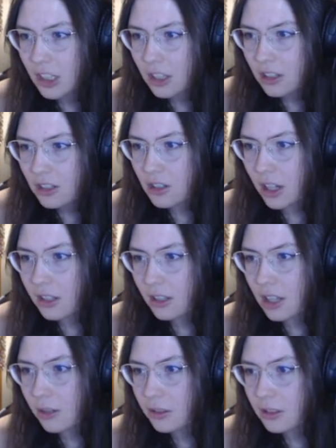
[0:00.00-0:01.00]
so I thought
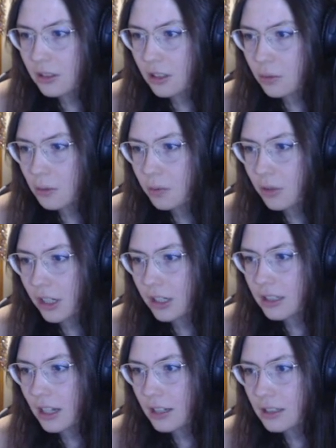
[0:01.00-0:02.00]
this was pretty
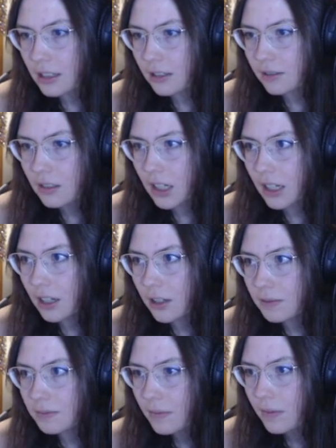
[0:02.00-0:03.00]
disgusting.
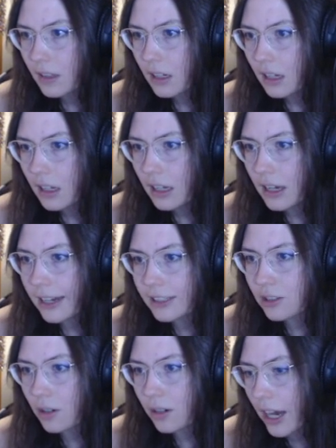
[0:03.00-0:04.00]
I
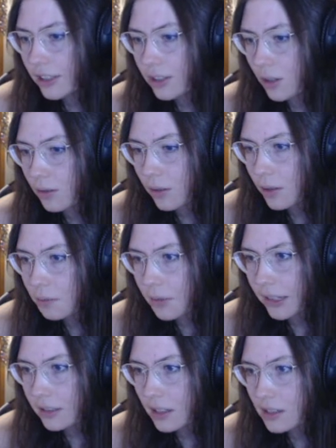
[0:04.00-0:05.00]
don't know what
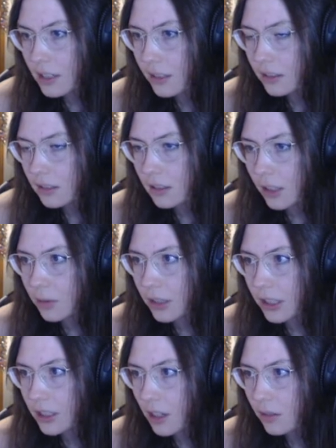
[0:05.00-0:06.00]
black does here. I really
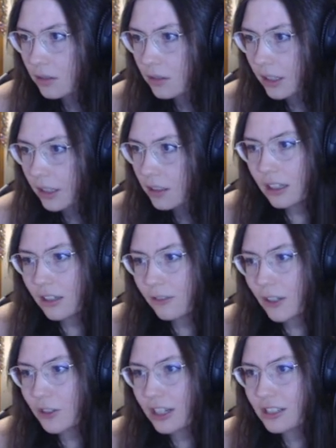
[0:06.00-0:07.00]
don't. Like, if he
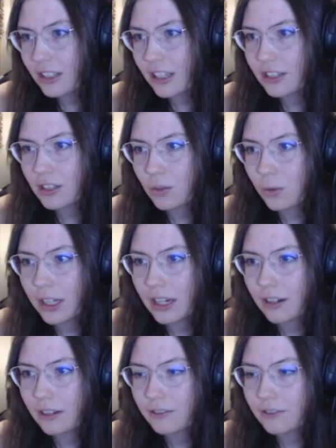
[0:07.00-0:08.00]
tries to get his queen
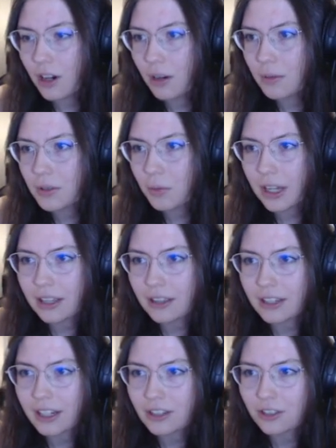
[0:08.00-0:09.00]
out of harm's way,
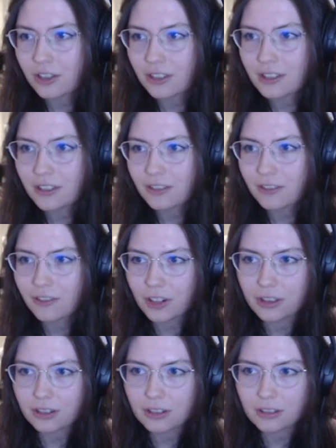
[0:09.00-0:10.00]
then he's just
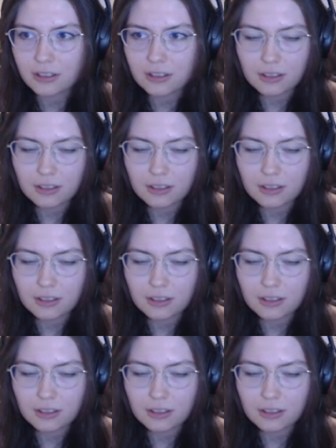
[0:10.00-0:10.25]
further